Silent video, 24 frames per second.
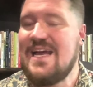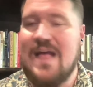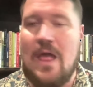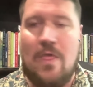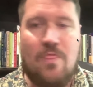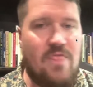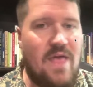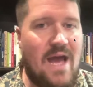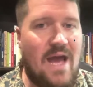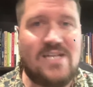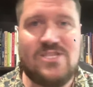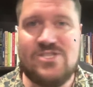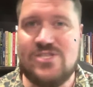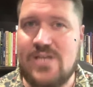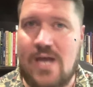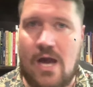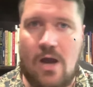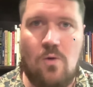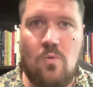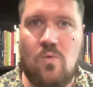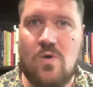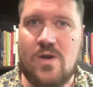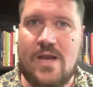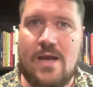That's not
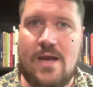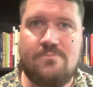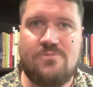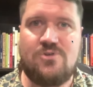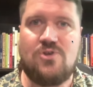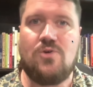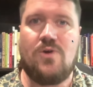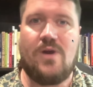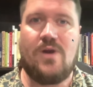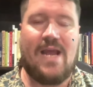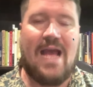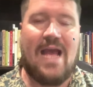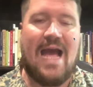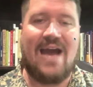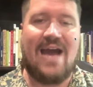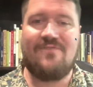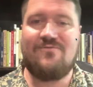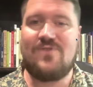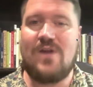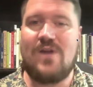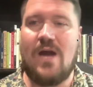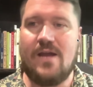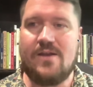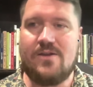what I'm doing. I've
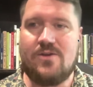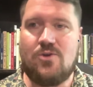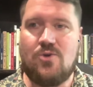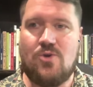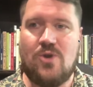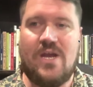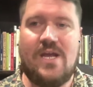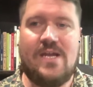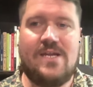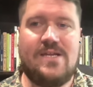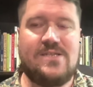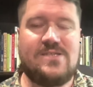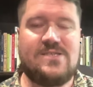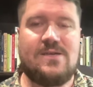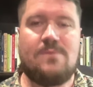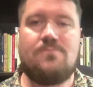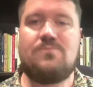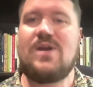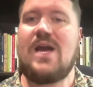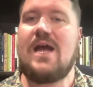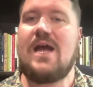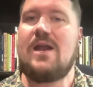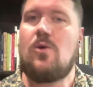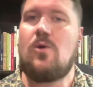not created some
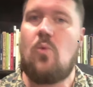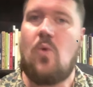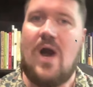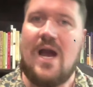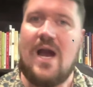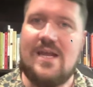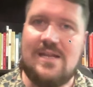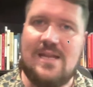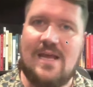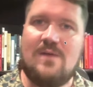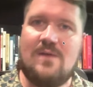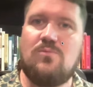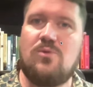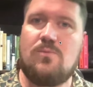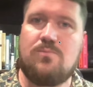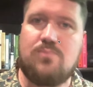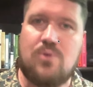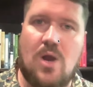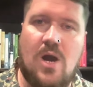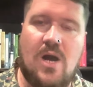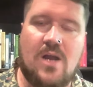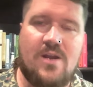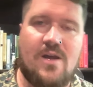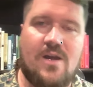kind of white label
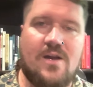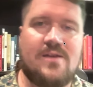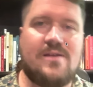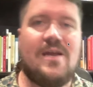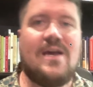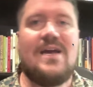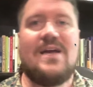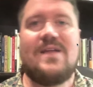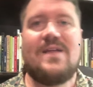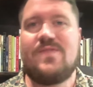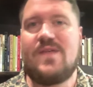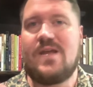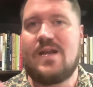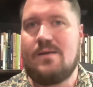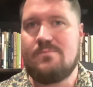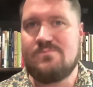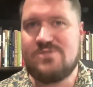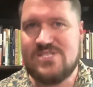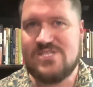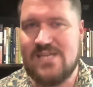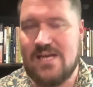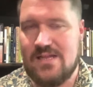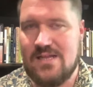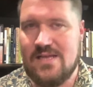product that I'm
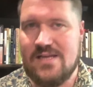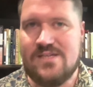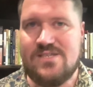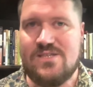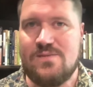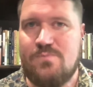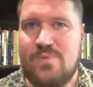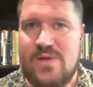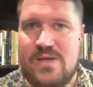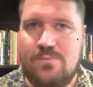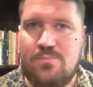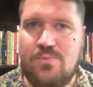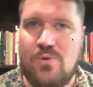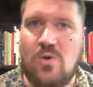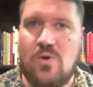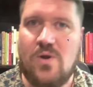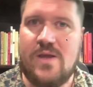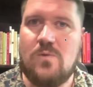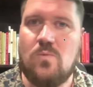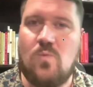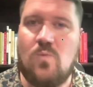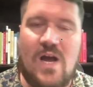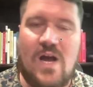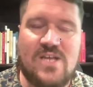selling to people
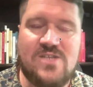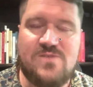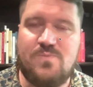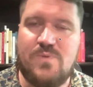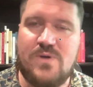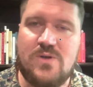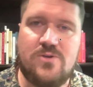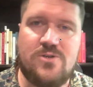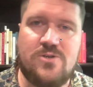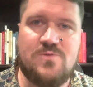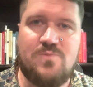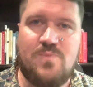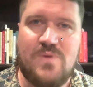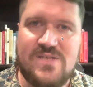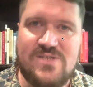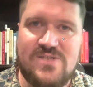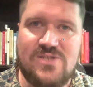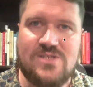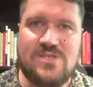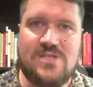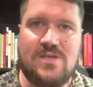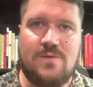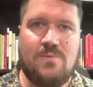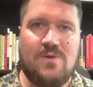in Wise Builders Business
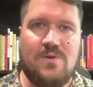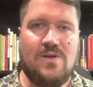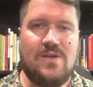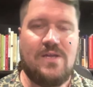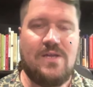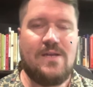Community.